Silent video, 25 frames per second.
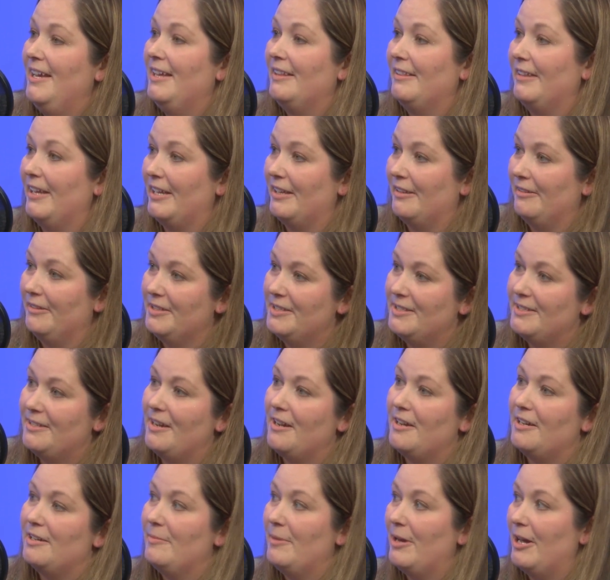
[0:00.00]
Like, let's
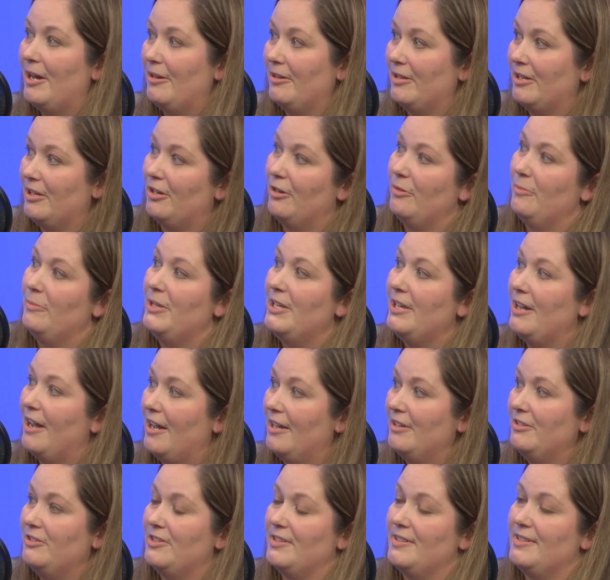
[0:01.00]
talk about,
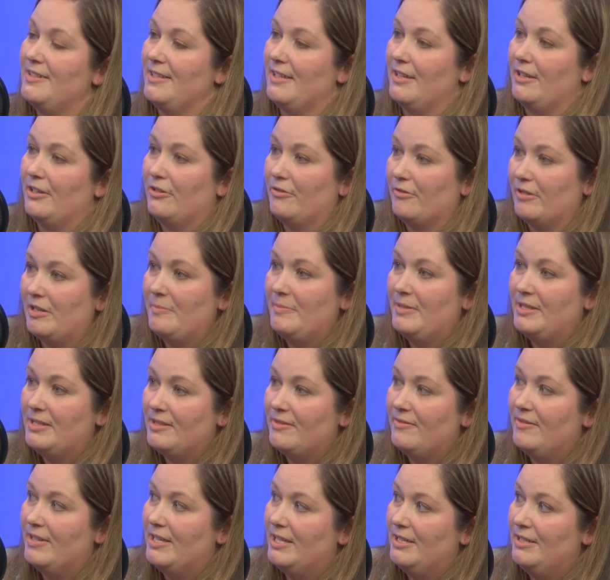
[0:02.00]
beyond just the agreements
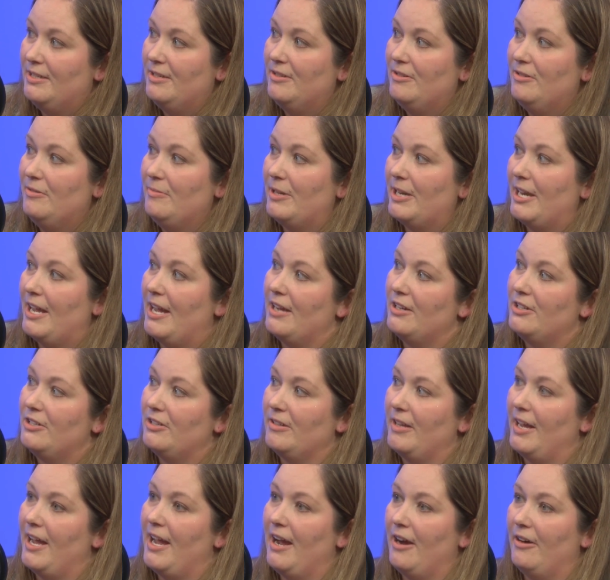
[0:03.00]
we can do, but
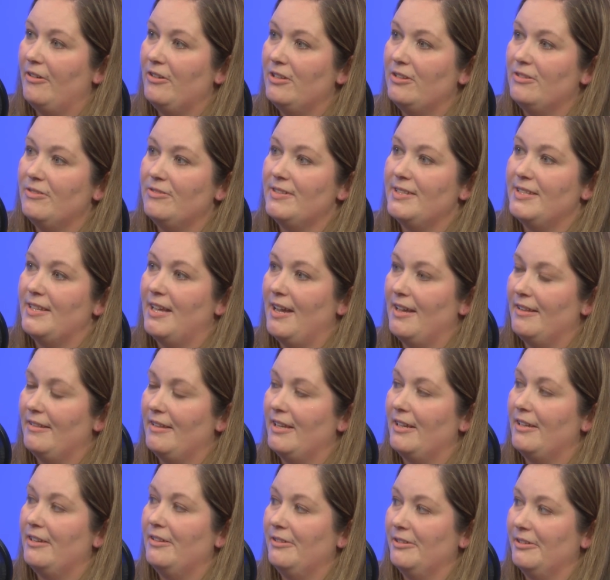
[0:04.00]
actually how do you set
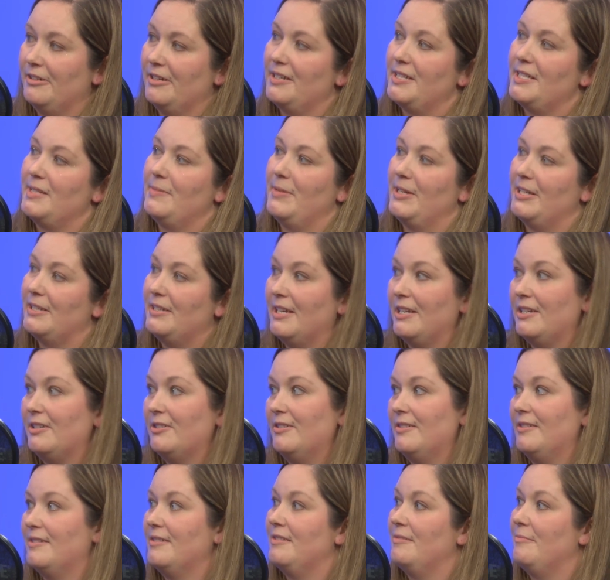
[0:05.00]
like clear
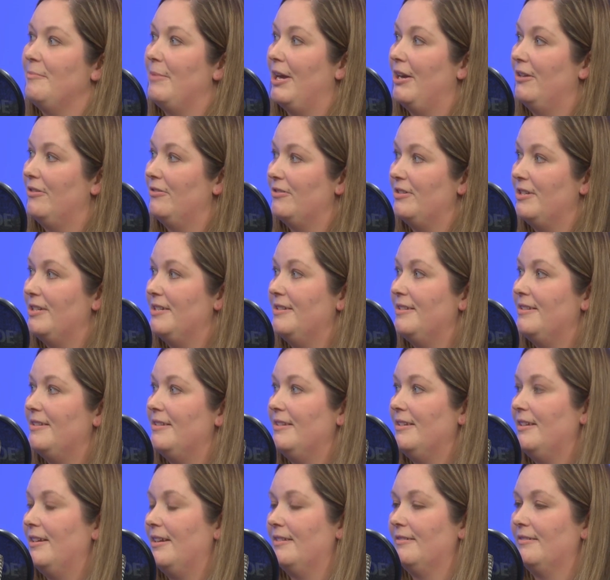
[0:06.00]
expectations and boundaries
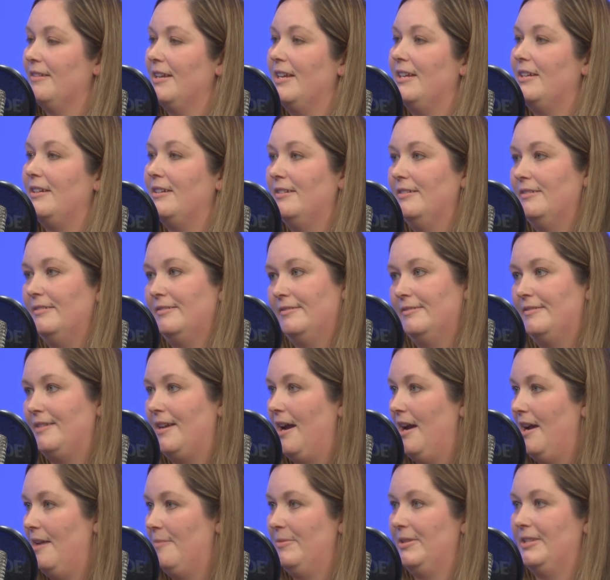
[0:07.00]
and like
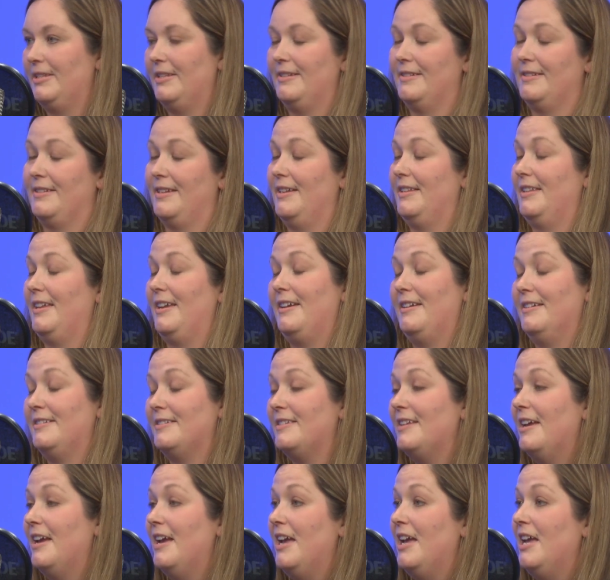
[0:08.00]
time and things like that?
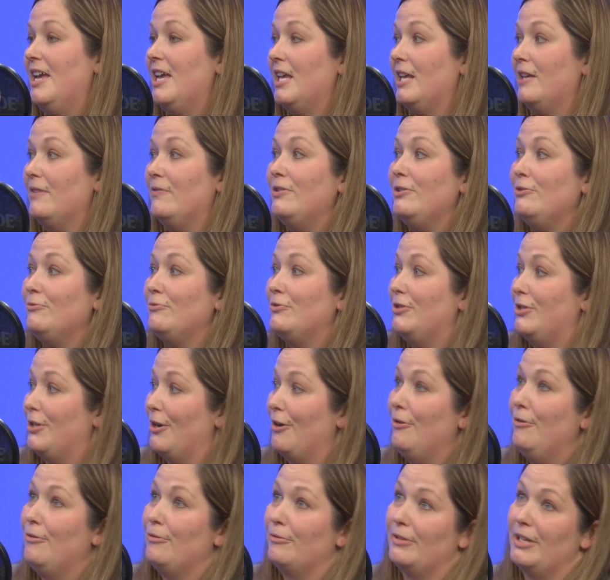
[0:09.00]
Because if you
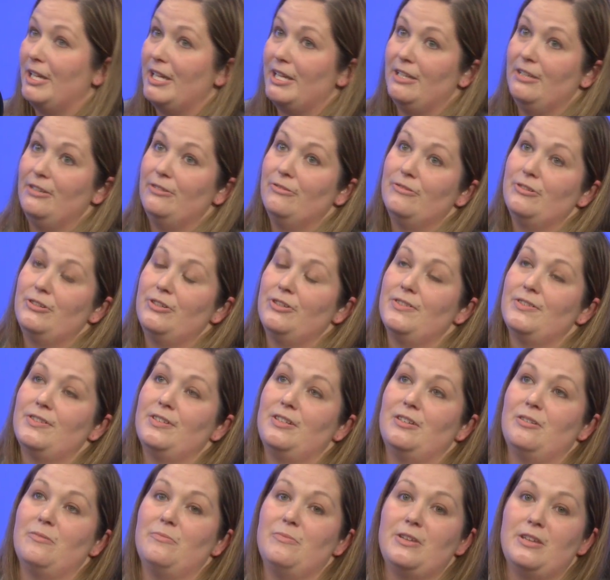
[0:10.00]
don't, like, you are just
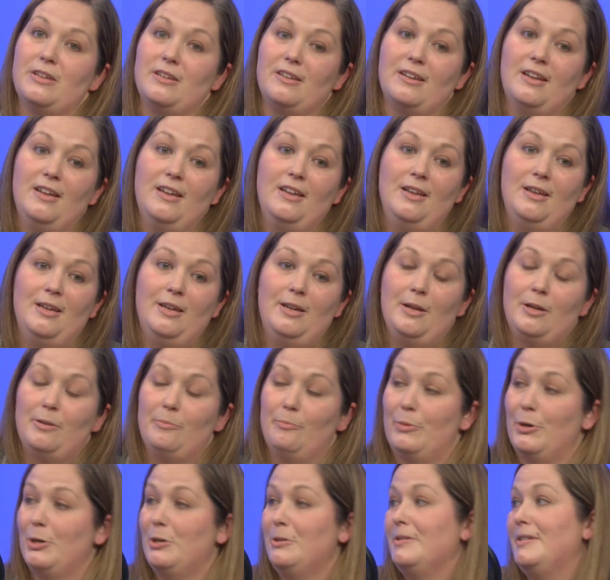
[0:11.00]
going to be
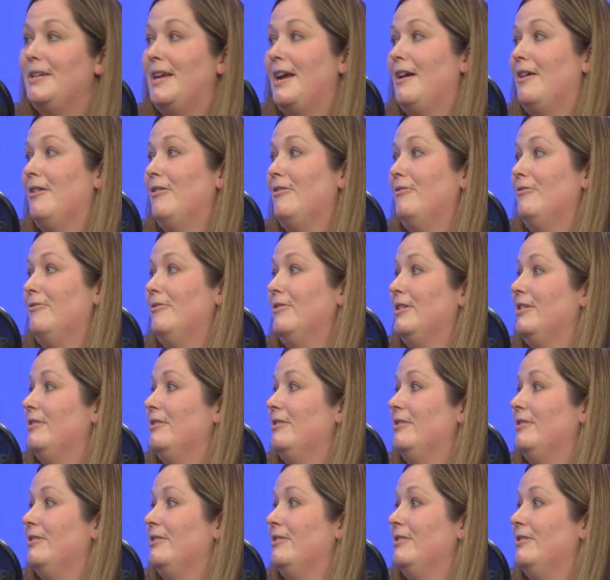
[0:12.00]
burnt out.